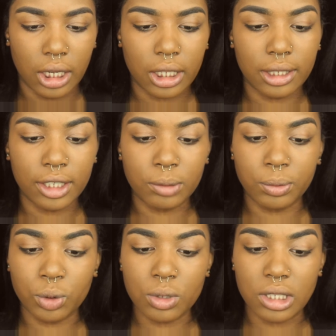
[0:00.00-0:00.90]
clear
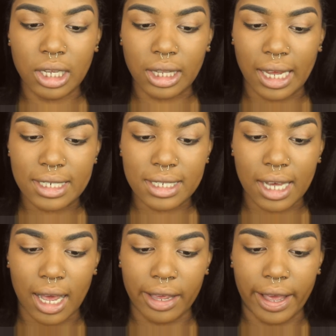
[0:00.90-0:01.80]
blue sunlight
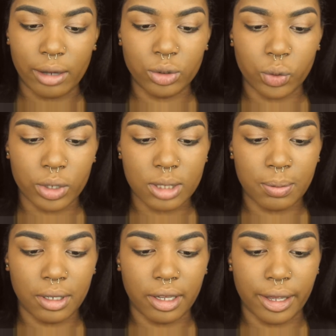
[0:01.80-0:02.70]
sky, outdoors
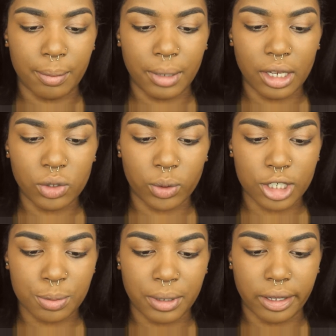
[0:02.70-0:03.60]
PM,
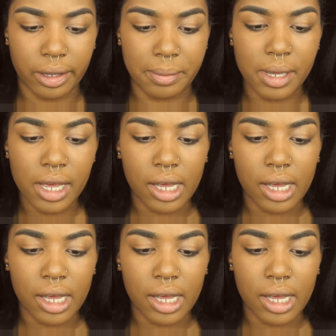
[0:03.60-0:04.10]
indoors PM,